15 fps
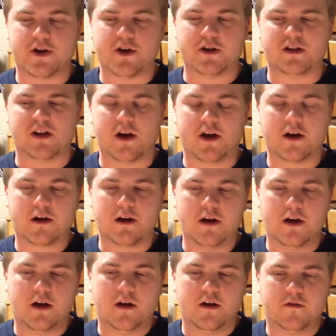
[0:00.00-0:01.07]
earlier
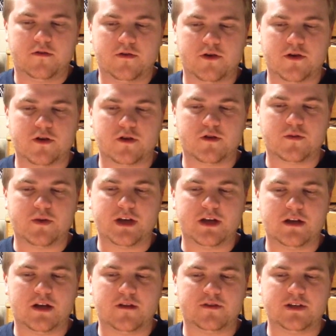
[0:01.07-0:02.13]
for the
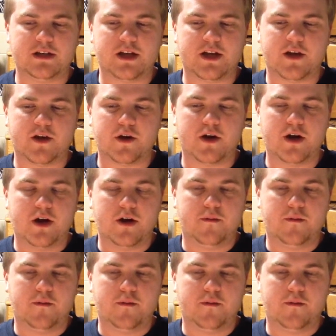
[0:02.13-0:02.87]
Wheel of the Year,